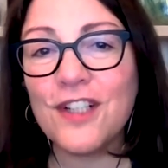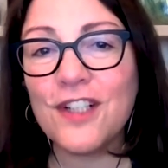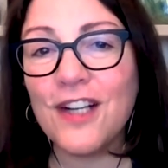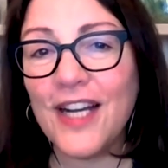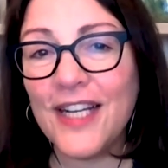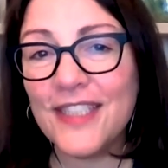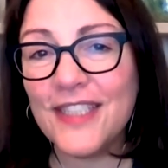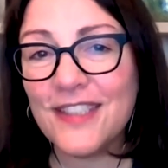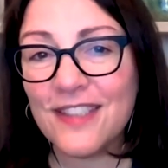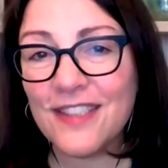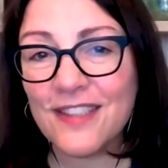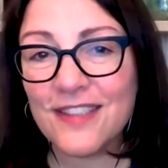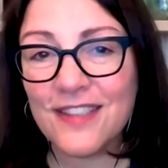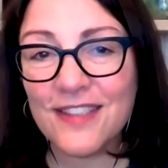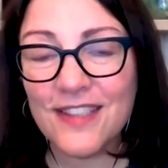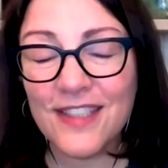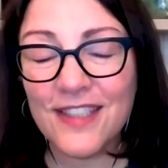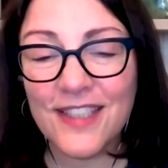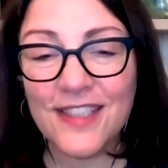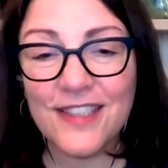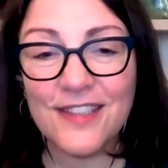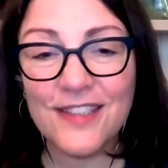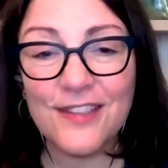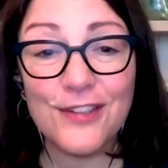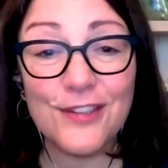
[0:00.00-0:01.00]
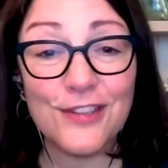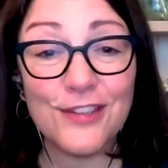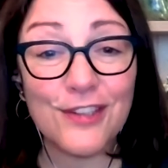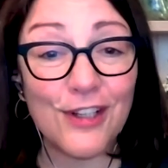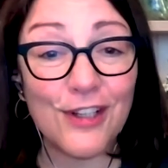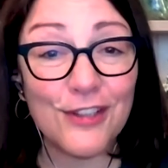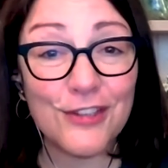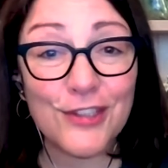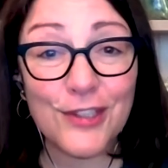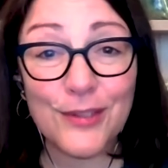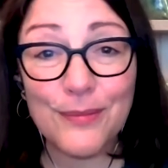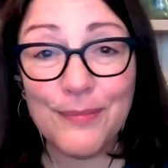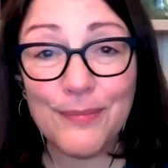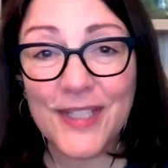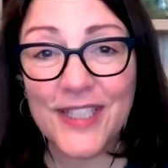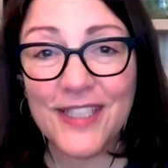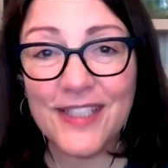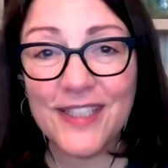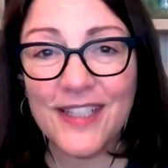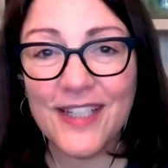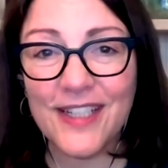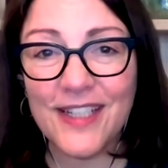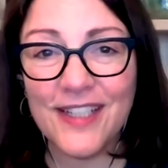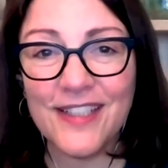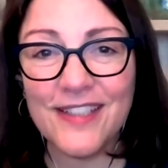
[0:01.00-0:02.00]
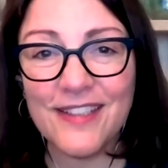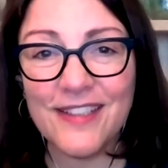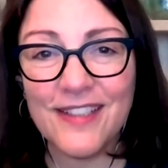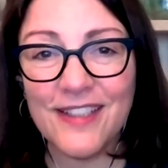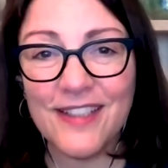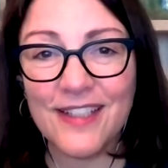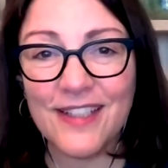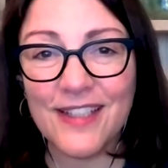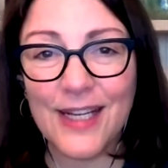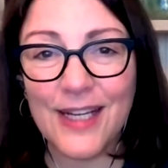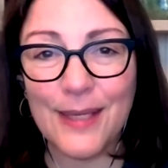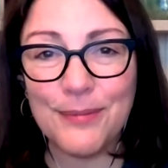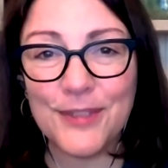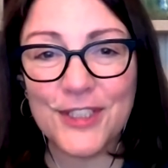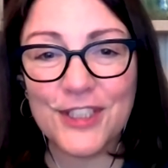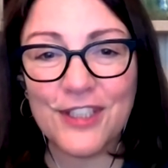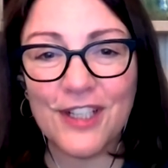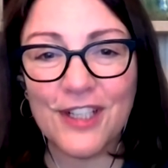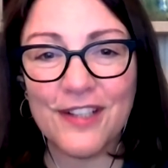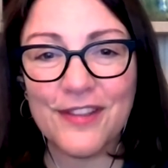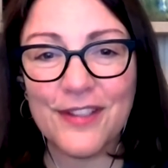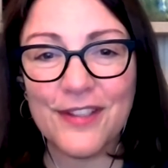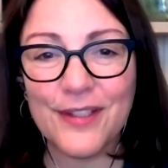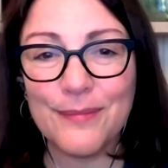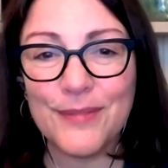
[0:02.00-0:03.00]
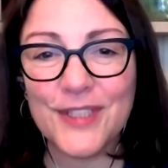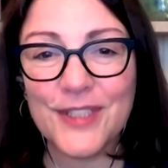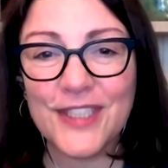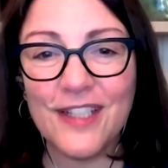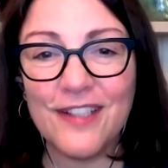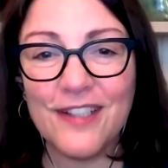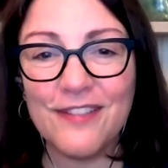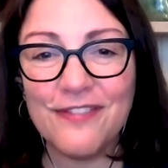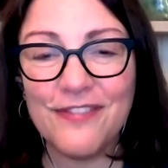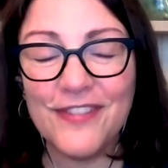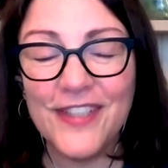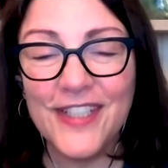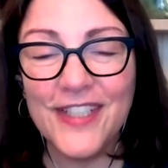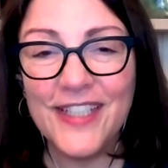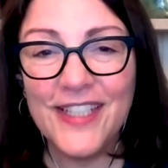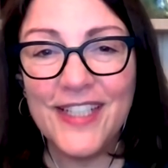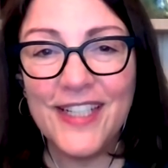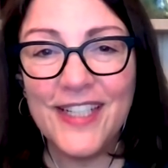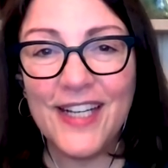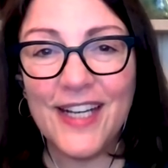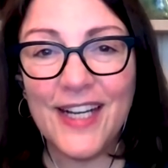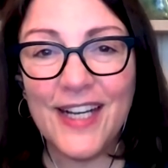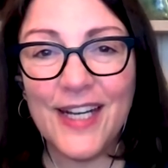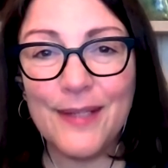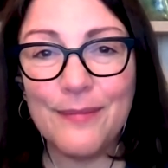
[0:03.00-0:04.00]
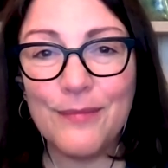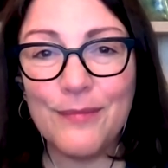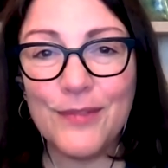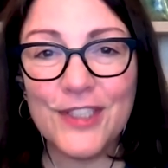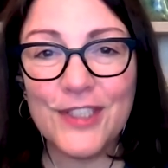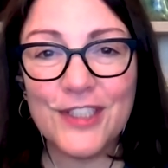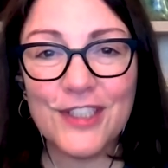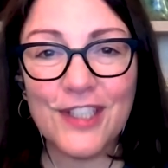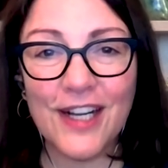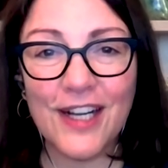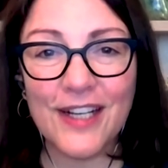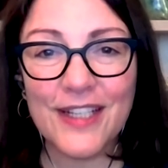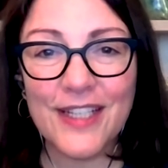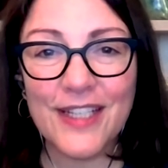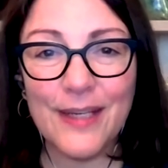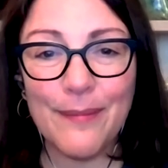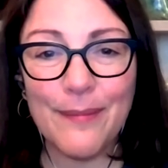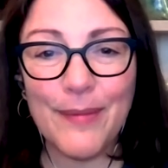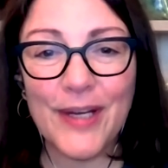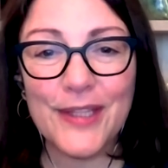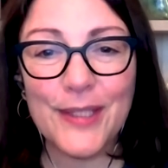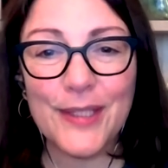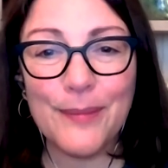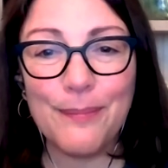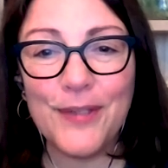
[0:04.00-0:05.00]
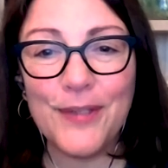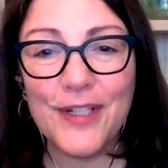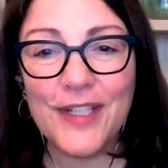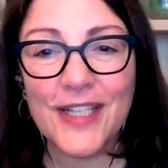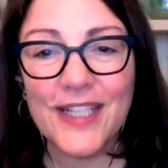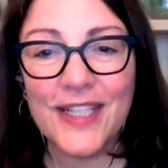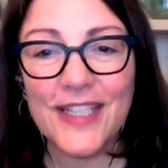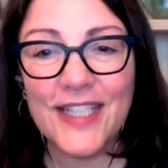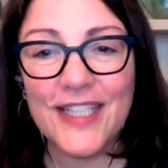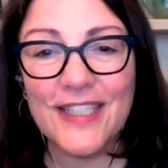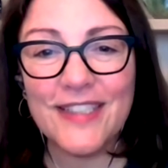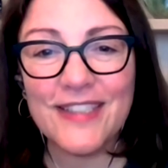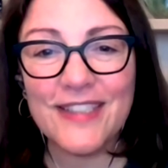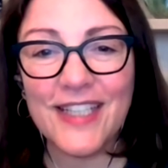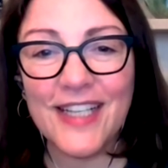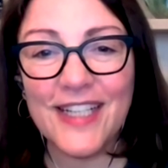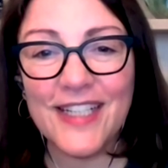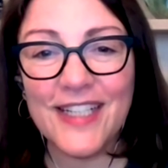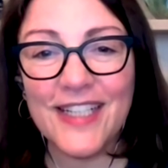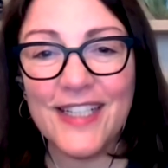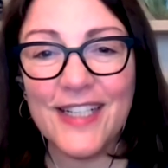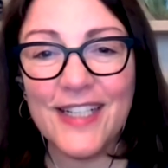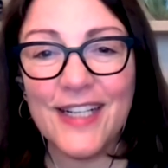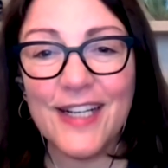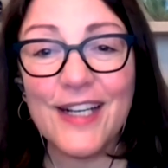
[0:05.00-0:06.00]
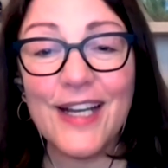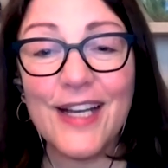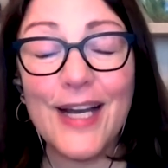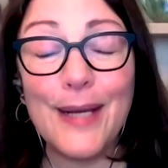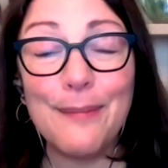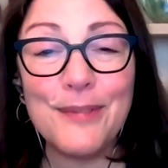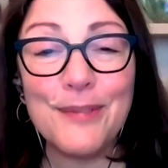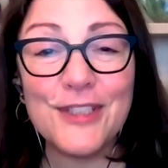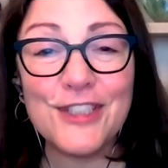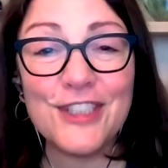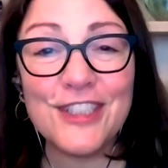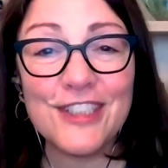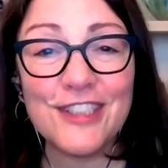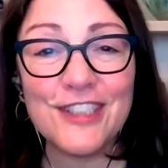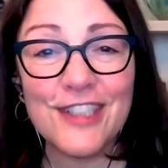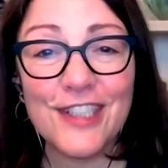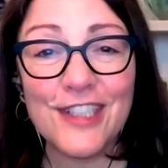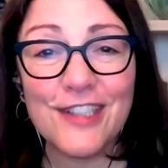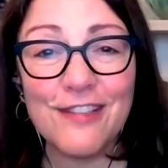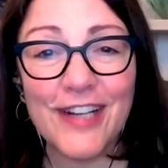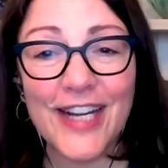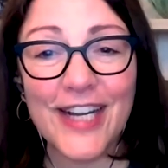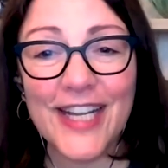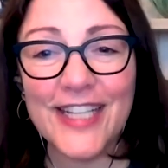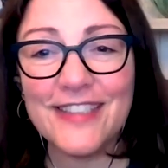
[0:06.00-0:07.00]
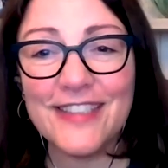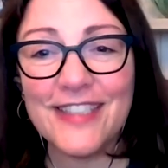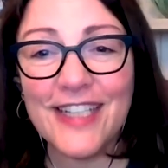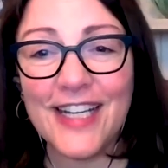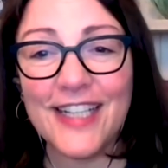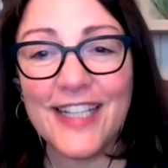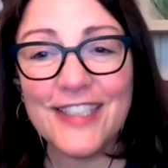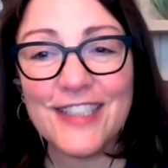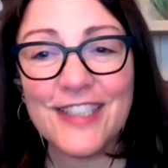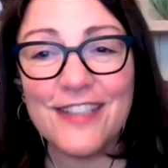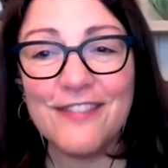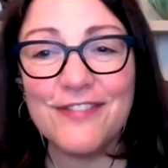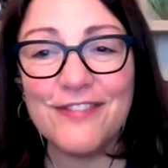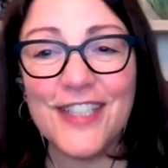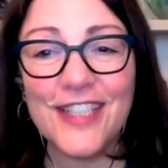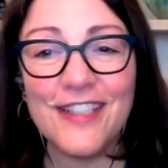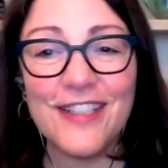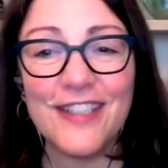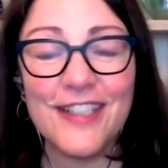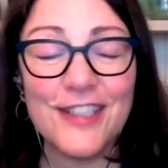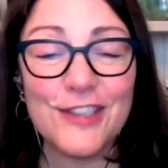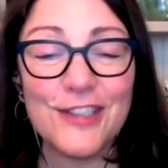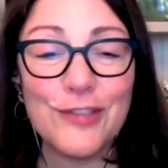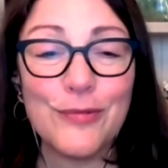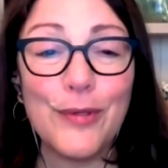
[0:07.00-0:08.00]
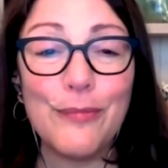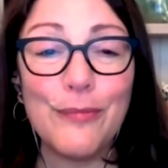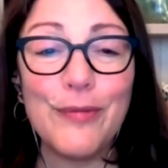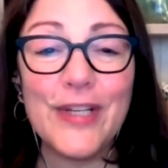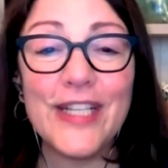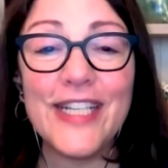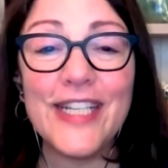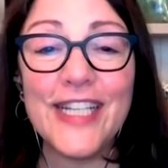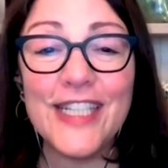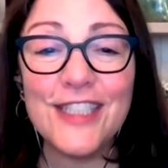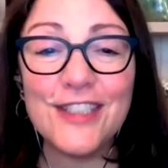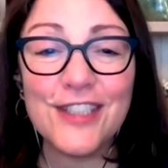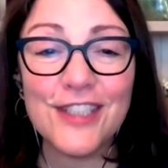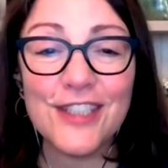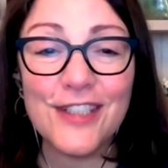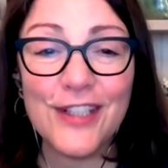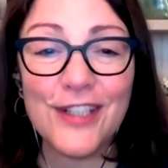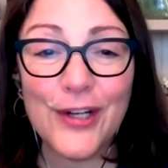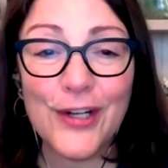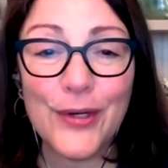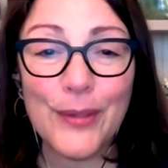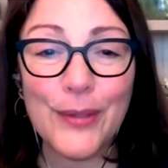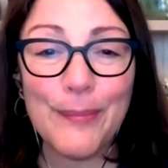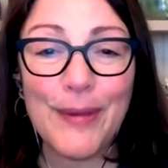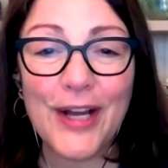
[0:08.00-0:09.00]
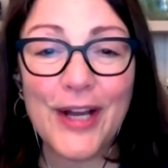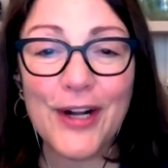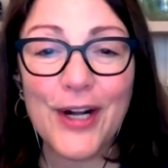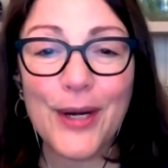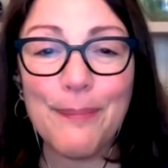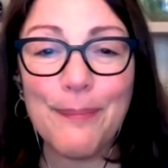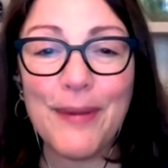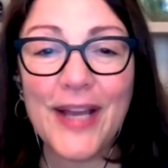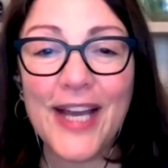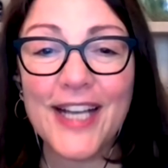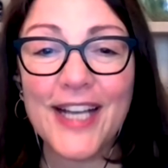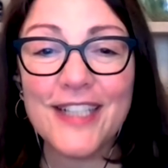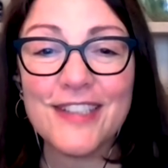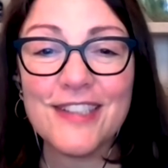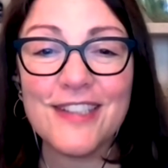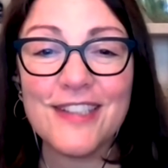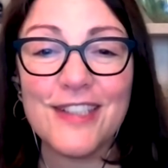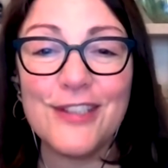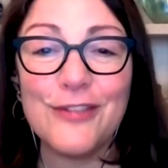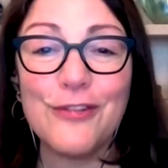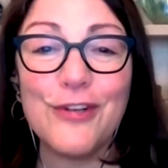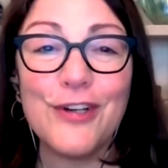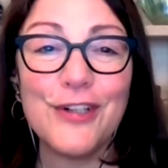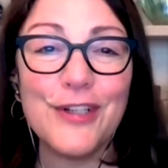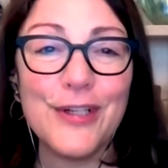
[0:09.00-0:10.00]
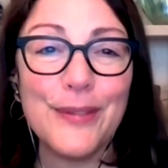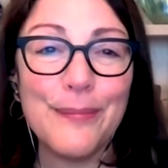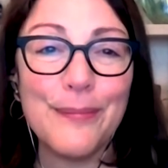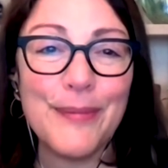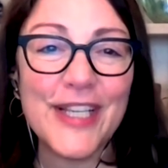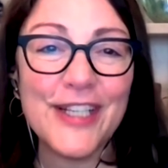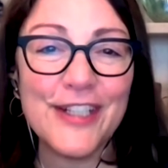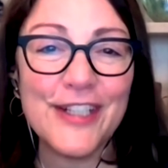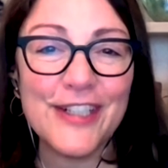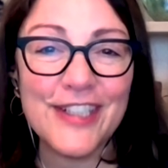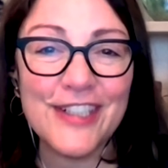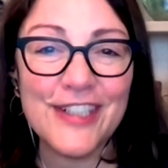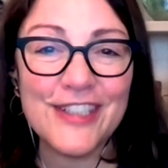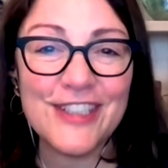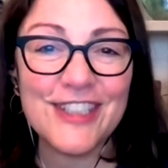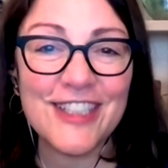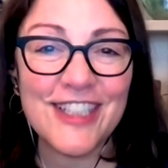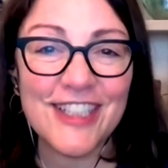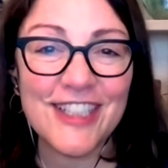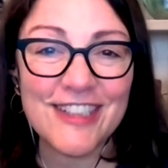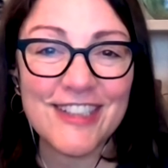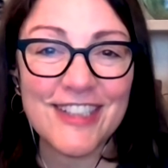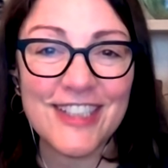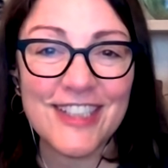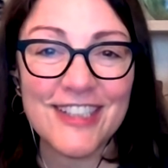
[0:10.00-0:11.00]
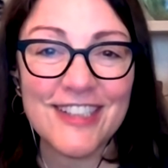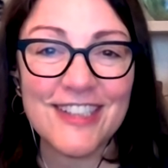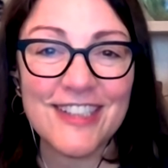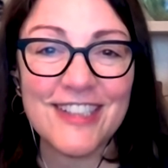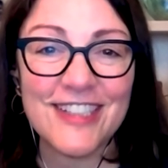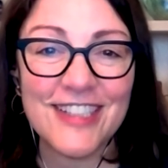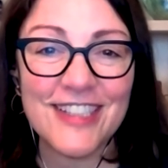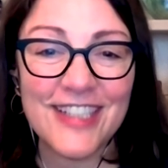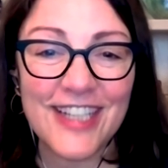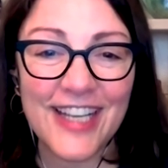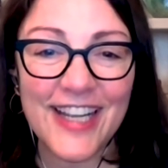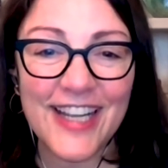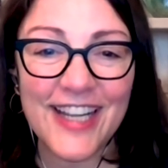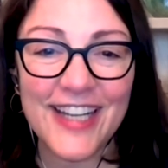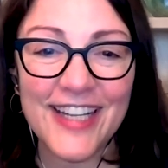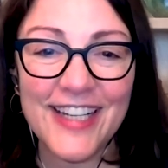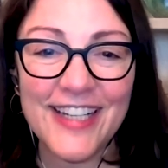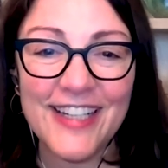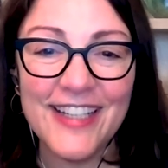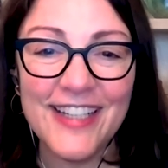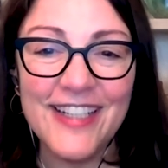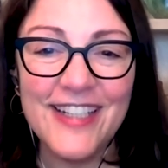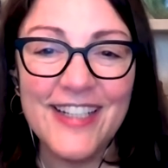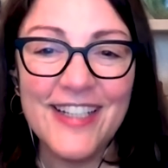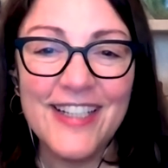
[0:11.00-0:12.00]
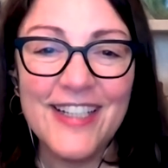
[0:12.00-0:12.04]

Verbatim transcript: Isaacson, who's also been an accomplished author himself, um, was talking about the book, and he said it accomplishes the grand task of telling us what we need to know about our past in order to be good citizens today.